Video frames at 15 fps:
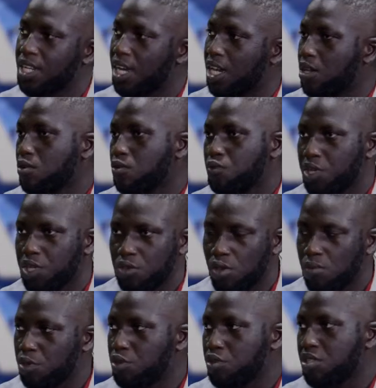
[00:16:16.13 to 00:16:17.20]
Now we are
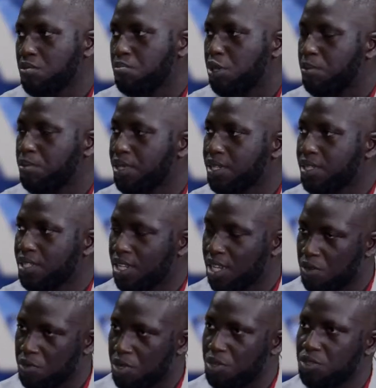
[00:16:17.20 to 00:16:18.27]
no more using paper.
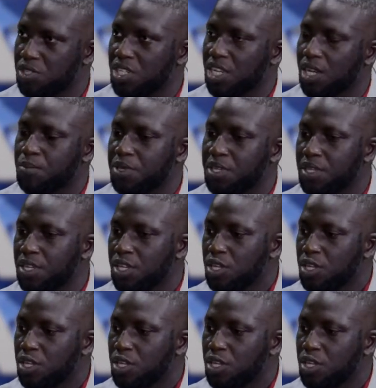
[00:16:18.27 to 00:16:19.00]
Now we are using CAPI.